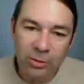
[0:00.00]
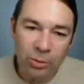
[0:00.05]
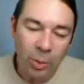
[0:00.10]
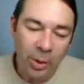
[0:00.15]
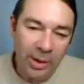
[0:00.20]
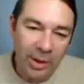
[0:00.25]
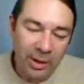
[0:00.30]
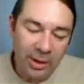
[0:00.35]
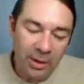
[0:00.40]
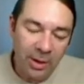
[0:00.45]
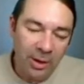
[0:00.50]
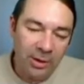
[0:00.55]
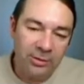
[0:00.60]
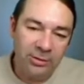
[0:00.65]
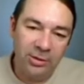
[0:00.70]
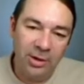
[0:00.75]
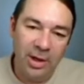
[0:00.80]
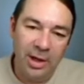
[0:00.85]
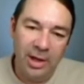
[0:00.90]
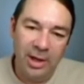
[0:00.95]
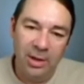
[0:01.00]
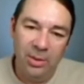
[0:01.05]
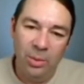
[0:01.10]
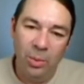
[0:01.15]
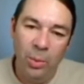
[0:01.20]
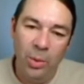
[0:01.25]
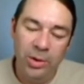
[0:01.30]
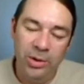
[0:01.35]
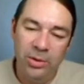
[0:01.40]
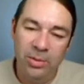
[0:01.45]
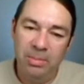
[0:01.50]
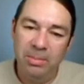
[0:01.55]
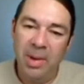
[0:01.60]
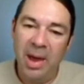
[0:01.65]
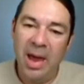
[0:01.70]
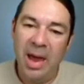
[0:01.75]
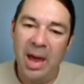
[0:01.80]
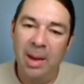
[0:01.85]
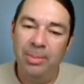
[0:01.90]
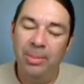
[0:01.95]
is what it looks like when you
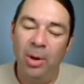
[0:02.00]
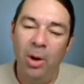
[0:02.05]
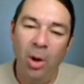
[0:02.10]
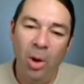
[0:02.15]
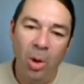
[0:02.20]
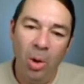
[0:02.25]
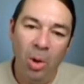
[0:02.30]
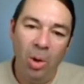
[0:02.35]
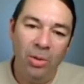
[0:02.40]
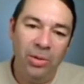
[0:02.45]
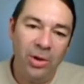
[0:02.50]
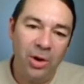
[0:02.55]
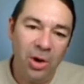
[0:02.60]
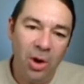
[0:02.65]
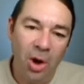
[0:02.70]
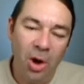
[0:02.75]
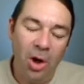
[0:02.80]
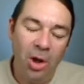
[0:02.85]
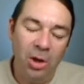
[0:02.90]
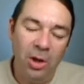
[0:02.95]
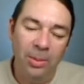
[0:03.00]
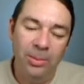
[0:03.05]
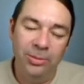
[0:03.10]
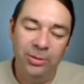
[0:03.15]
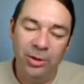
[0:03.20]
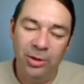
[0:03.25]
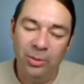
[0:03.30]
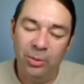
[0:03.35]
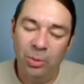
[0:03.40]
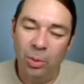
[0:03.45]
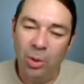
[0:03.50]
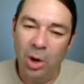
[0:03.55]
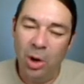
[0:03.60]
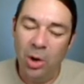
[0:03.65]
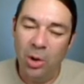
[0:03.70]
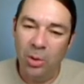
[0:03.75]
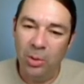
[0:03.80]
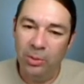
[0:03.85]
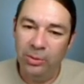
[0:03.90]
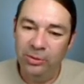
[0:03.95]
map all the columns and
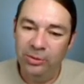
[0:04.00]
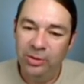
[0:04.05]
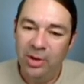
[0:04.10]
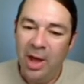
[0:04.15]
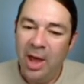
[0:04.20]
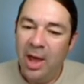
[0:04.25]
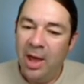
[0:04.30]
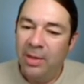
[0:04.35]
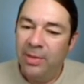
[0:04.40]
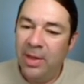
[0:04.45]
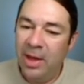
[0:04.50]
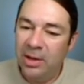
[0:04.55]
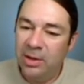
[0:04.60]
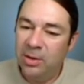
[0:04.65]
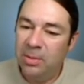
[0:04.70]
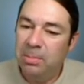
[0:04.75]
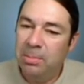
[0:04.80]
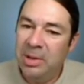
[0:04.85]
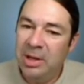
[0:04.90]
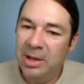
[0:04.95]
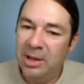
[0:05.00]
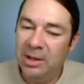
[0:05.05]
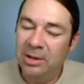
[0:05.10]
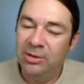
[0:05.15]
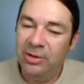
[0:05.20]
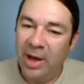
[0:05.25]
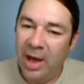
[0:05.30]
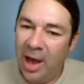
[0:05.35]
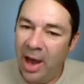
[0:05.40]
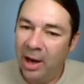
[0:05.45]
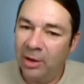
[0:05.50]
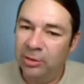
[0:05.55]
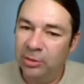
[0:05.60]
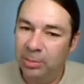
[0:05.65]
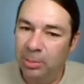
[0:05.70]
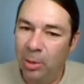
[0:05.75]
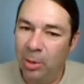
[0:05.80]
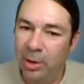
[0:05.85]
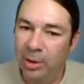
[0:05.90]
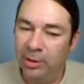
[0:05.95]
rows that you mean to
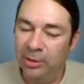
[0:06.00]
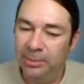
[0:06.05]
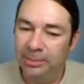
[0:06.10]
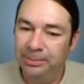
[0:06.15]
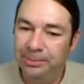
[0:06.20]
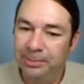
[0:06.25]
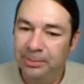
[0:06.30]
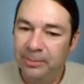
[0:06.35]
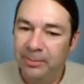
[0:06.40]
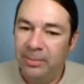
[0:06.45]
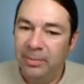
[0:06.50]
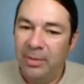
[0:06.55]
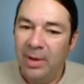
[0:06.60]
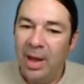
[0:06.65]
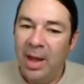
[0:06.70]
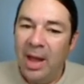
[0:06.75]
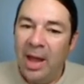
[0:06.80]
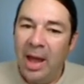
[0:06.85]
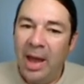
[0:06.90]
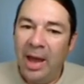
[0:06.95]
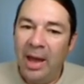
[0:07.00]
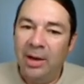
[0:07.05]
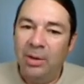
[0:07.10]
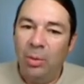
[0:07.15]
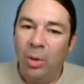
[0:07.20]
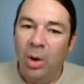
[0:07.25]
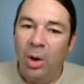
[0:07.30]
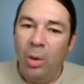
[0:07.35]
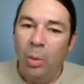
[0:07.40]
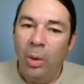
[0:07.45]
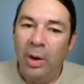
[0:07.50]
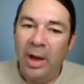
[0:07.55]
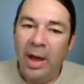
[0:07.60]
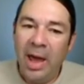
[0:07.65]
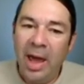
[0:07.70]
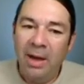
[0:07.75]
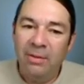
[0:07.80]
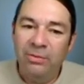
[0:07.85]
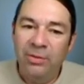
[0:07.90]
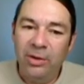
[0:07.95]
export. And when
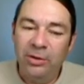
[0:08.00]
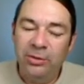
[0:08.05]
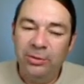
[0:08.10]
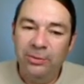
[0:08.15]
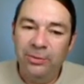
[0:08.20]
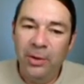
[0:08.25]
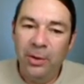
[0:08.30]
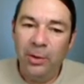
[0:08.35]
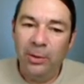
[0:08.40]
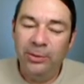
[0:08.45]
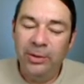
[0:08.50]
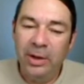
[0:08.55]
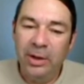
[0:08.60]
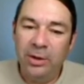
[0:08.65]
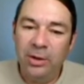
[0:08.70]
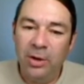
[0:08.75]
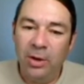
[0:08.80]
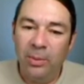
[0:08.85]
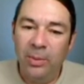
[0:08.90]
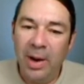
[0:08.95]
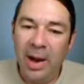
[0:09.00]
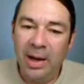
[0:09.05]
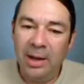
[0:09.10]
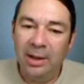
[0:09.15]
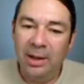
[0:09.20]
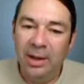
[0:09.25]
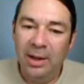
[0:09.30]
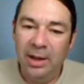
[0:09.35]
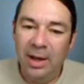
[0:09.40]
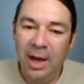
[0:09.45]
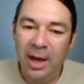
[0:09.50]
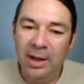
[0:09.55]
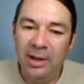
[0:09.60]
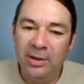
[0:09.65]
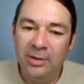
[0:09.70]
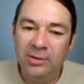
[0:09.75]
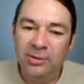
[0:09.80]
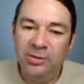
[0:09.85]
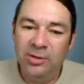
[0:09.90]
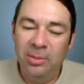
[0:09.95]
I have this filled in correctly, I
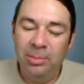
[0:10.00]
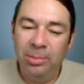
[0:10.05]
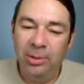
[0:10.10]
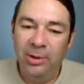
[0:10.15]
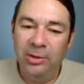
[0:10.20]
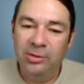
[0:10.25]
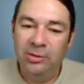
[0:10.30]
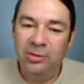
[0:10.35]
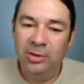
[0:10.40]
can simply